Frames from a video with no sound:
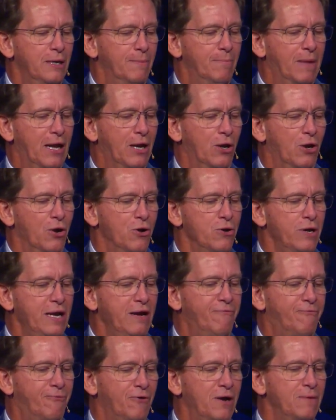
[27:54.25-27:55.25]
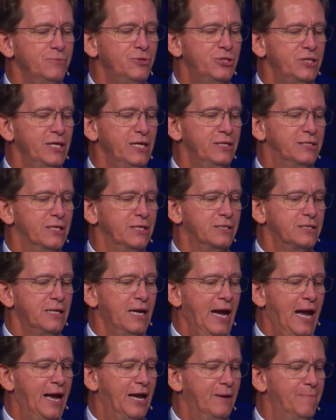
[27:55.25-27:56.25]
by learning from Jesus
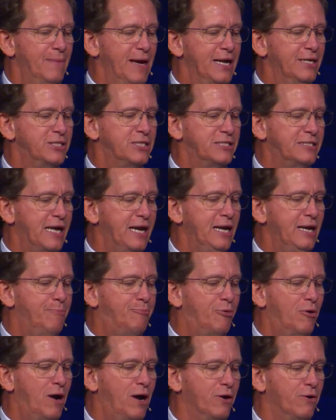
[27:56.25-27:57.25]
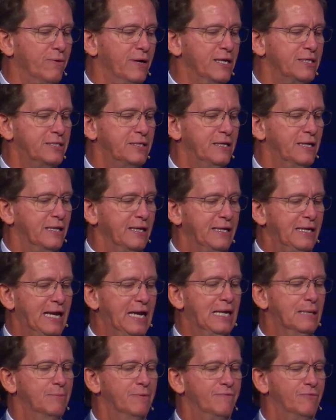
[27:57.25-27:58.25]
how to make steady progress into the
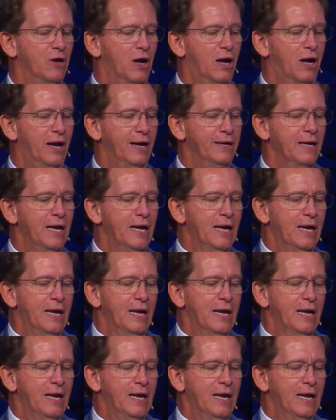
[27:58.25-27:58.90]
kingdom of God.